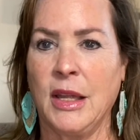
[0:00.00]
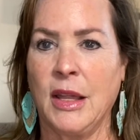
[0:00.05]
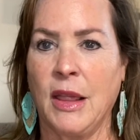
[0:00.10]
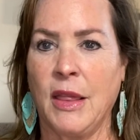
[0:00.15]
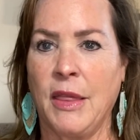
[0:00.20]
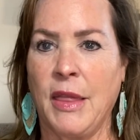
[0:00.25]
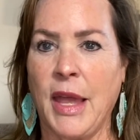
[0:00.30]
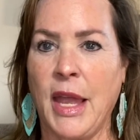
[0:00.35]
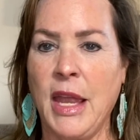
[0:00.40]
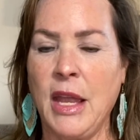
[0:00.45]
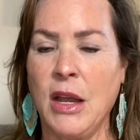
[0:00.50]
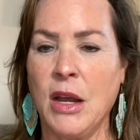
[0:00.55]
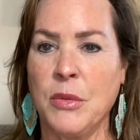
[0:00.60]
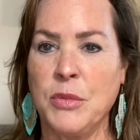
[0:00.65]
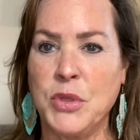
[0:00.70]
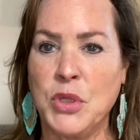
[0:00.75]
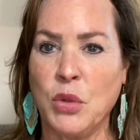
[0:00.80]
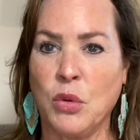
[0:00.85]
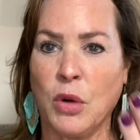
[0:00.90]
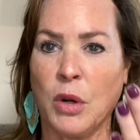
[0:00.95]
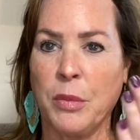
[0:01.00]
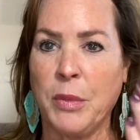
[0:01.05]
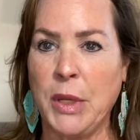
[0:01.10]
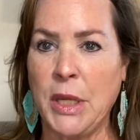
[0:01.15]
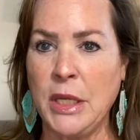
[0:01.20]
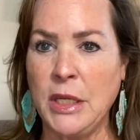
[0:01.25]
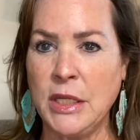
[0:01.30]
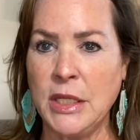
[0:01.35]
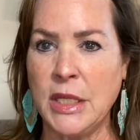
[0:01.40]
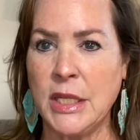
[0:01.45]
they absorb
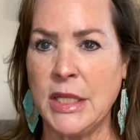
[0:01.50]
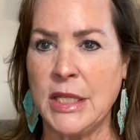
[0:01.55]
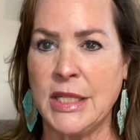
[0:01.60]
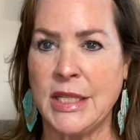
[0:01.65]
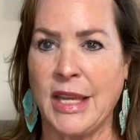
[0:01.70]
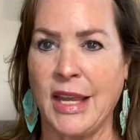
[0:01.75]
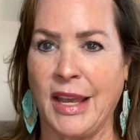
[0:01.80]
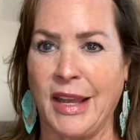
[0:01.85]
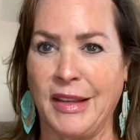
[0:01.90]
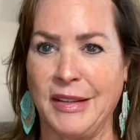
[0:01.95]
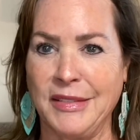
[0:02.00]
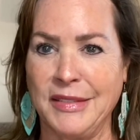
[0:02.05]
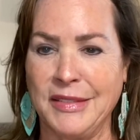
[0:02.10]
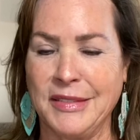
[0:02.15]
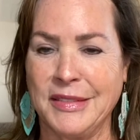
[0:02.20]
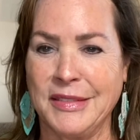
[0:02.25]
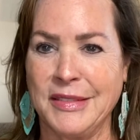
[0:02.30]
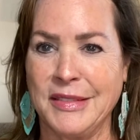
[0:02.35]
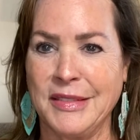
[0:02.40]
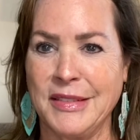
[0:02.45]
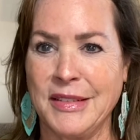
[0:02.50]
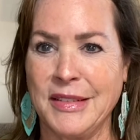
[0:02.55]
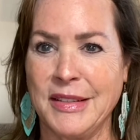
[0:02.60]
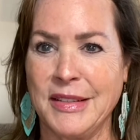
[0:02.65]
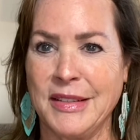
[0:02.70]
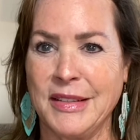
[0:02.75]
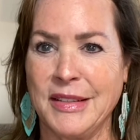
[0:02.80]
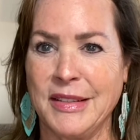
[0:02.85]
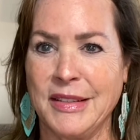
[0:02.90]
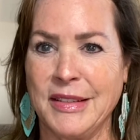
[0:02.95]
into the skin,
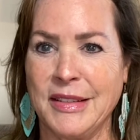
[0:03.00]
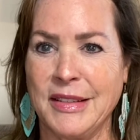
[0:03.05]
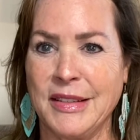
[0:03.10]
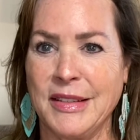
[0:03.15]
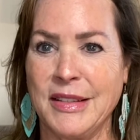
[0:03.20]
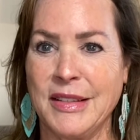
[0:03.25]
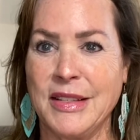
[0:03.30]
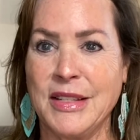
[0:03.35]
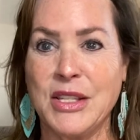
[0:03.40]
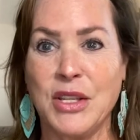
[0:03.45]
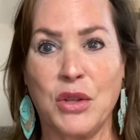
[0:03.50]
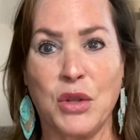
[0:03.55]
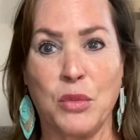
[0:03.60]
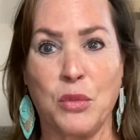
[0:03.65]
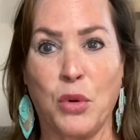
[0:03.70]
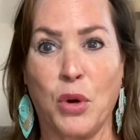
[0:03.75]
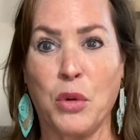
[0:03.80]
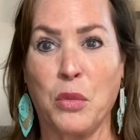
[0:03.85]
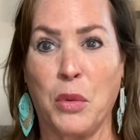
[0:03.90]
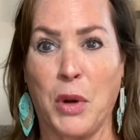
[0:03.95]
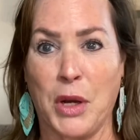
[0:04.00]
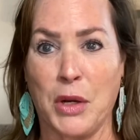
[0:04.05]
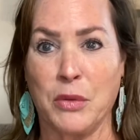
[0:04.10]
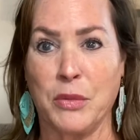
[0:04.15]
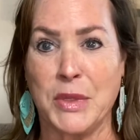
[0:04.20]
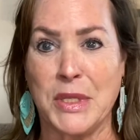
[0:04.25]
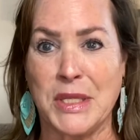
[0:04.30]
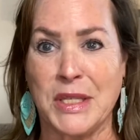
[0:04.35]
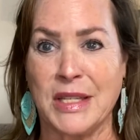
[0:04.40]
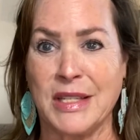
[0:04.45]
so they're more water
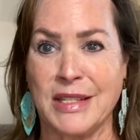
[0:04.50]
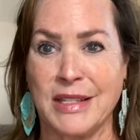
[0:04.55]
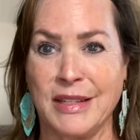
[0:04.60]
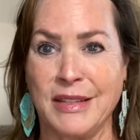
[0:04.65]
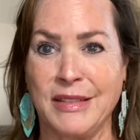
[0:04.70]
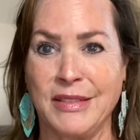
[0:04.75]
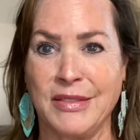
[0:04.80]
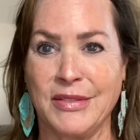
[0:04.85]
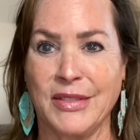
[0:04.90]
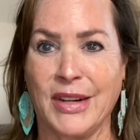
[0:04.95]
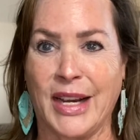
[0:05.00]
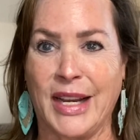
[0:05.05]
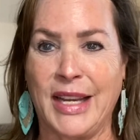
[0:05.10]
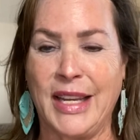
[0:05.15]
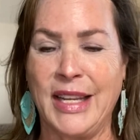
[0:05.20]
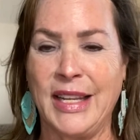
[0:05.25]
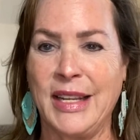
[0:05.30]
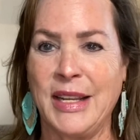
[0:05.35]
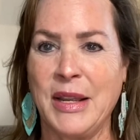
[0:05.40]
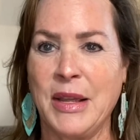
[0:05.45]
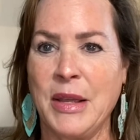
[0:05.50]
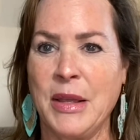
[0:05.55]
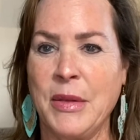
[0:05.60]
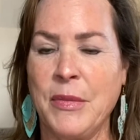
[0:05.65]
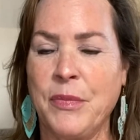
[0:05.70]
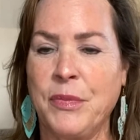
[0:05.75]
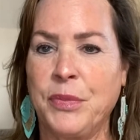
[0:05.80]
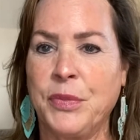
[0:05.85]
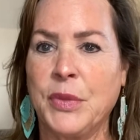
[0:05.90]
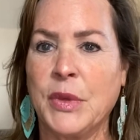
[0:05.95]
resistant, right?
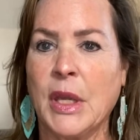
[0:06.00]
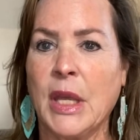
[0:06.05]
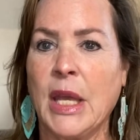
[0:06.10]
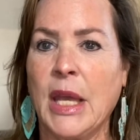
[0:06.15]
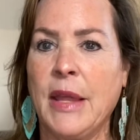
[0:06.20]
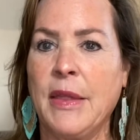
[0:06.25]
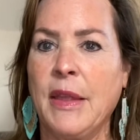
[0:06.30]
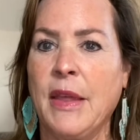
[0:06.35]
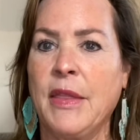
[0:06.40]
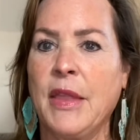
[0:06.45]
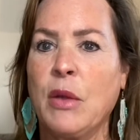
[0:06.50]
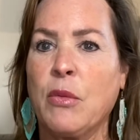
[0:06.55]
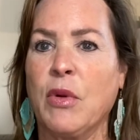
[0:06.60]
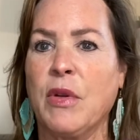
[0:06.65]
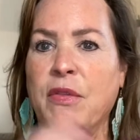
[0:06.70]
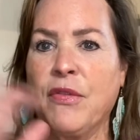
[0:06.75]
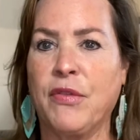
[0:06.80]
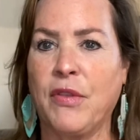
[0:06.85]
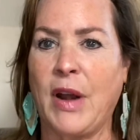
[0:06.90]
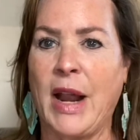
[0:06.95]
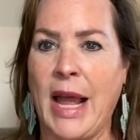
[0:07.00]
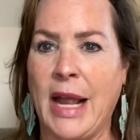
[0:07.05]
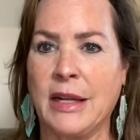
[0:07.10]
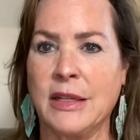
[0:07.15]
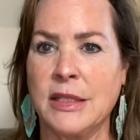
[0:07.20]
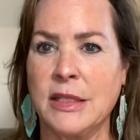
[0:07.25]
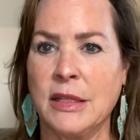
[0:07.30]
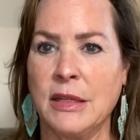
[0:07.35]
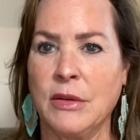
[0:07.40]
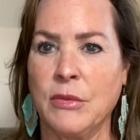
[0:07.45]
And then they
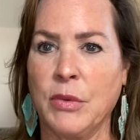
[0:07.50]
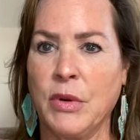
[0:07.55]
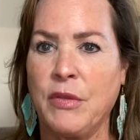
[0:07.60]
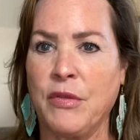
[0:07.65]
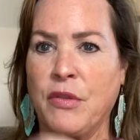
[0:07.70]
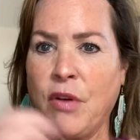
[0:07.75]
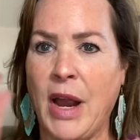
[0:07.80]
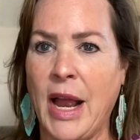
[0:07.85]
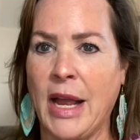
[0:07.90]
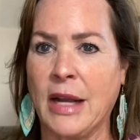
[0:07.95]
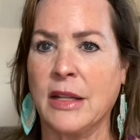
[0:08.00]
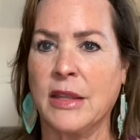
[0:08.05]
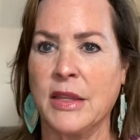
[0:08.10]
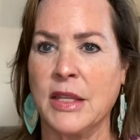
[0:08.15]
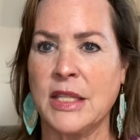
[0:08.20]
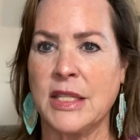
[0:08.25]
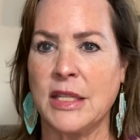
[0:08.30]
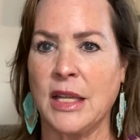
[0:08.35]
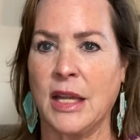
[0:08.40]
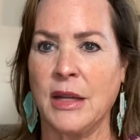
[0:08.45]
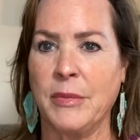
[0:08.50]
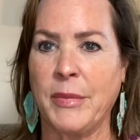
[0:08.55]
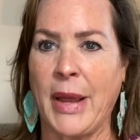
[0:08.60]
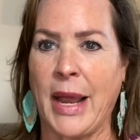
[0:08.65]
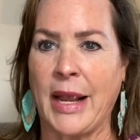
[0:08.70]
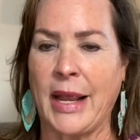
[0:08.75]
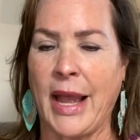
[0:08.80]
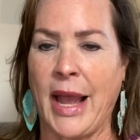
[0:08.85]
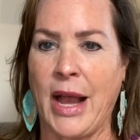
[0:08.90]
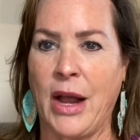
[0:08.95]
refract the sun
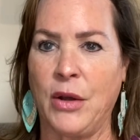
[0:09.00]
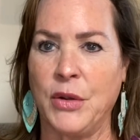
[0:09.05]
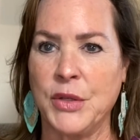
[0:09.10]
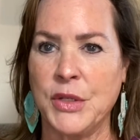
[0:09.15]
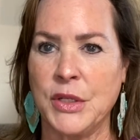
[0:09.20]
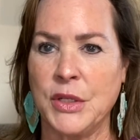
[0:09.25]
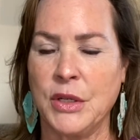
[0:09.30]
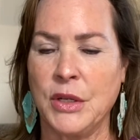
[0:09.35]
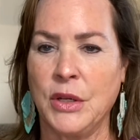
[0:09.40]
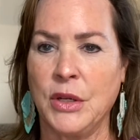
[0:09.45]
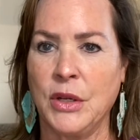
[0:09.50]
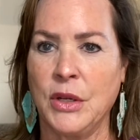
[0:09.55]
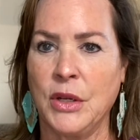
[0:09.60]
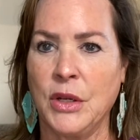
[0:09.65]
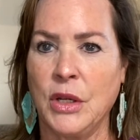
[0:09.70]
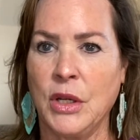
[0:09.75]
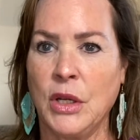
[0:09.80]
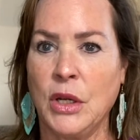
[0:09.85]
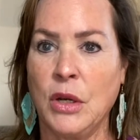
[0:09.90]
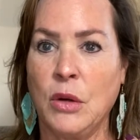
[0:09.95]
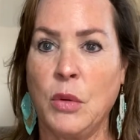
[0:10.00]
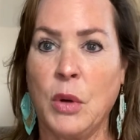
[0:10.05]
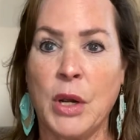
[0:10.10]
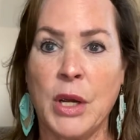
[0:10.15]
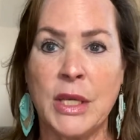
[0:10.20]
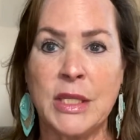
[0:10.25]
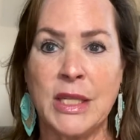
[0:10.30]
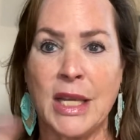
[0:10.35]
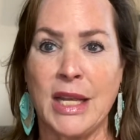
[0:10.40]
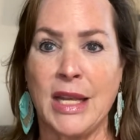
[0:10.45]
back out.
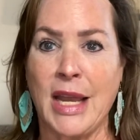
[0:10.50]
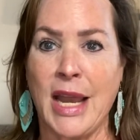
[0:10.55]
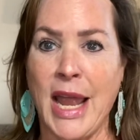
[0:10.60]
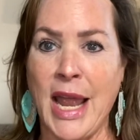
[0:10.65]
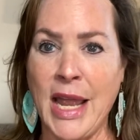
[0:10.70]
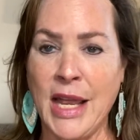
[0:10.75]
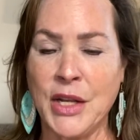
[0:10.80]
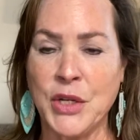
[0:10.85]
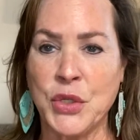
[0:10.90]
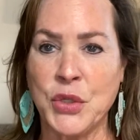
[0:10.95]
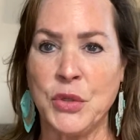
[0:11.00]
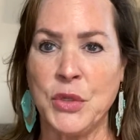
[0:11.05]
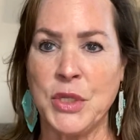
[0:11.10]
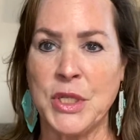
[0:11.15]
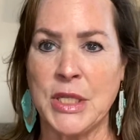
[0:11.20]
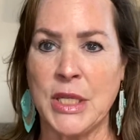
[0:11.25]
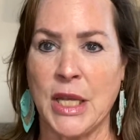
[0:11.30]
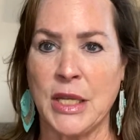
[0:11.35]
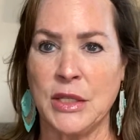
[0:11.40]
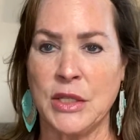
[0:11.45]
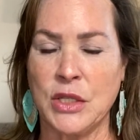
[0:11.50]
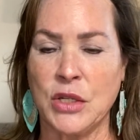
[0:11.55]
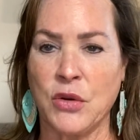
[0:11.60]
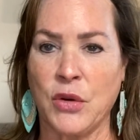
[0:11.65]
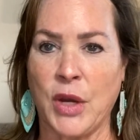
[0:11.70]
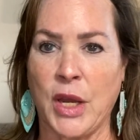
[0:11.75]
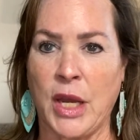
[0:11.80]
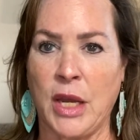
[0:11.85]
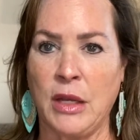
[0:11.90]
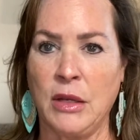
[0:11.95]
Whereas a natural
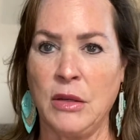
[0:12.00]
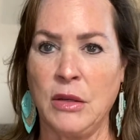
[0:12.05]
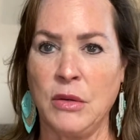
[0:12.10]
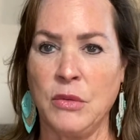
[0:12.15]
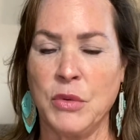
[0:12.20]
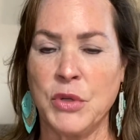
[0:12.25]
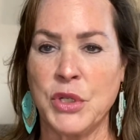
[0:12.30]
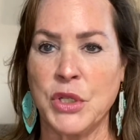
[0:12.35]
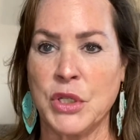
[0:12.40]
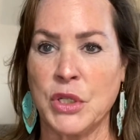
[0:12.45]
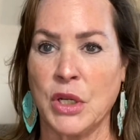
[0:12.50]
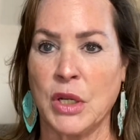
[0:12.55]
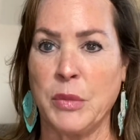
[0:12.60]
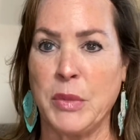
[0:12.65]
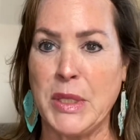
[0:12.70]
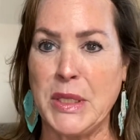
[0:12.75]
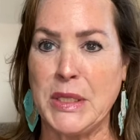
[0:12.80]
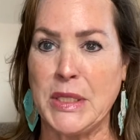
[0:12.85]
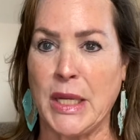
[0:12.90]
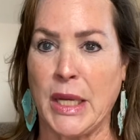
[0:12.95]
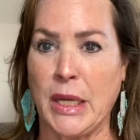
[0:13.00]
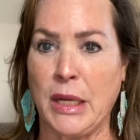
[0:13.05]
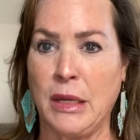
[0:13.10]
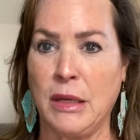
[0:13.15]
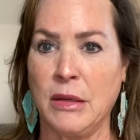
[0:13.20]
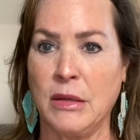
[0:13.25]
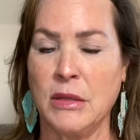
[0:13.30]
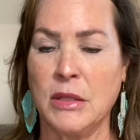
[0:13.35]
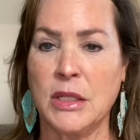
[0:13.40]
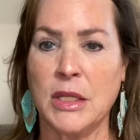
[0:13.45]
sunscreen, which is going to be zinc,
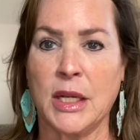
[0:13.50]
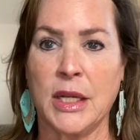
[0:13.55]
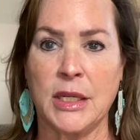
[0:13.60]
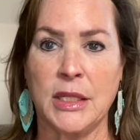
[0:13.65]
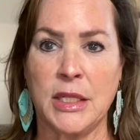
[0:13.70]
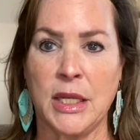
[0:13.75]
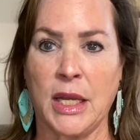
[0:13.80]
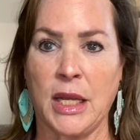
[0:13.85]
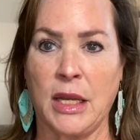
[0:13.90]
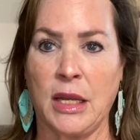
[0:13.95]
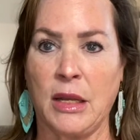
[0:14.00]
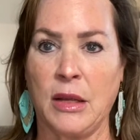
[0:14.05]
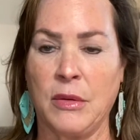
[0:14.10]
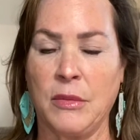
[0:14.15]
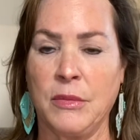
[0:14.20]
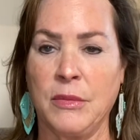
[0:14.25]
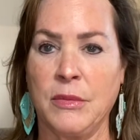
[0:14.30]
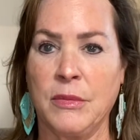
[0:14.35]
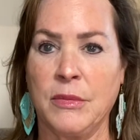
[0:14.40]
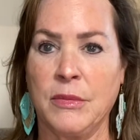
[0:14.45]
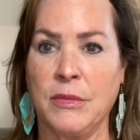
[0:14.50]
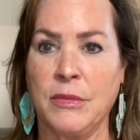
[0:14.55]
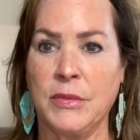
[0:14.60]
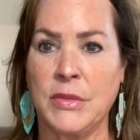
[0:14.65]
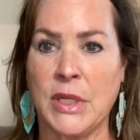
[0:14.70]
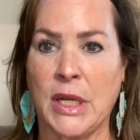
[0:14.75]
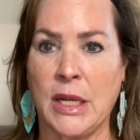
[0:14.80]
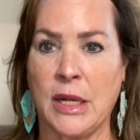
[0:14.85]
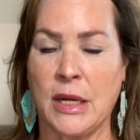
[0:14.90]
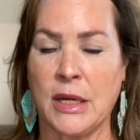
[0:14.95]
titanium
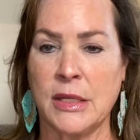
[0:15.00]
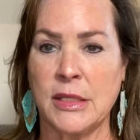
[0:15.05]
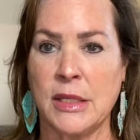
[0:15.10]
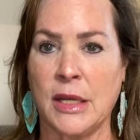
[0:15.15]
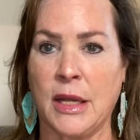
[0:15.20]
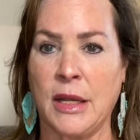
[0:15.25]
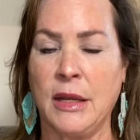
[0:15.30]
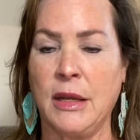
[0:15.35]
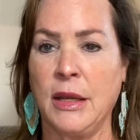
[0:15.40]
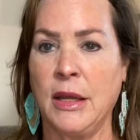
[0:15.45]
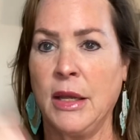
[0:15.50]
dioxide,